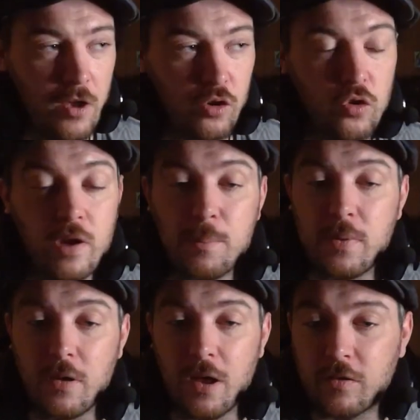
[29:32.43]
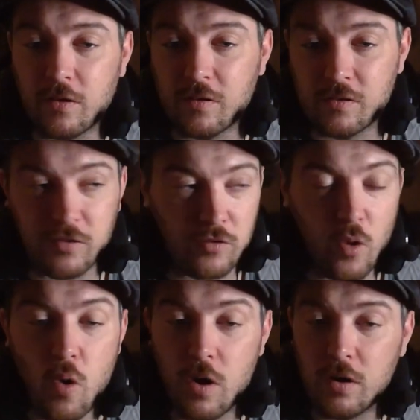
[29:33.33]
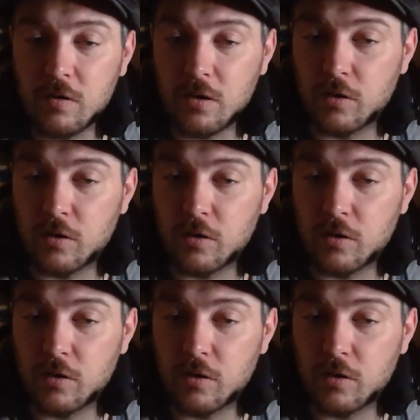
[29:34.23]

creepy, it's a song,